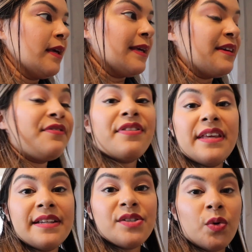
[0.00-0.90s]
If
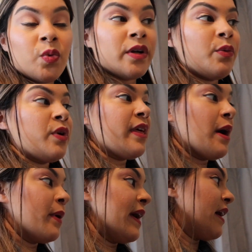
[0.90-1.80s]
things don't work with
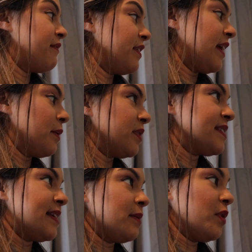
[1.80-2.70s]
how I have the camera
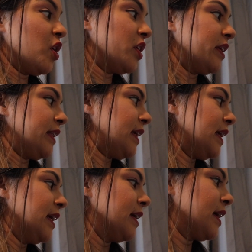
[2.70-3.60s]
set up
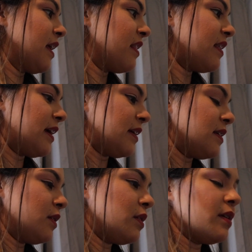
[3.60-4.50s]
currently,
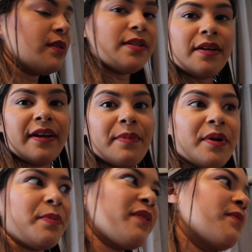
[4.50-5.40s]
then, sorry, I'm out
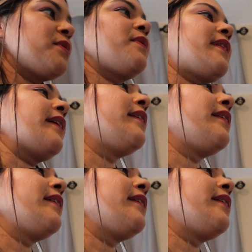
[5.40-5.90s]
of breath from doing that.